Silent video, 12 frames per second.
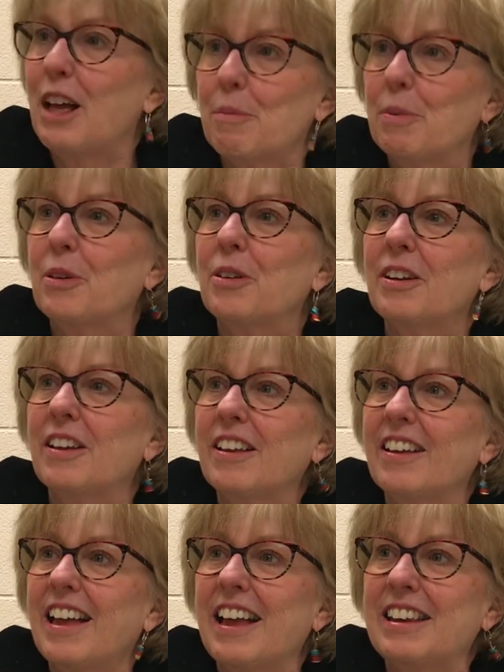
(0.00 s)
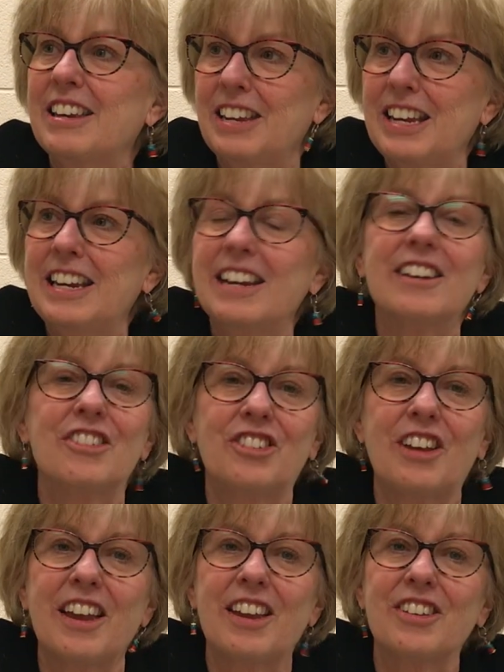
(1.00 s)
Alberta and needed a
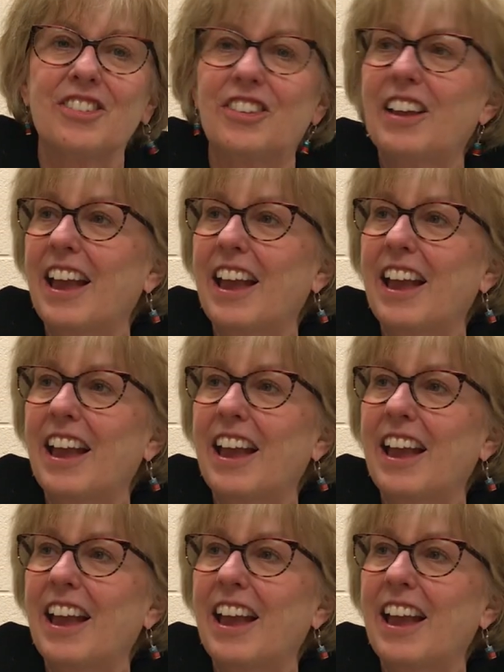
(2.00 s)
change,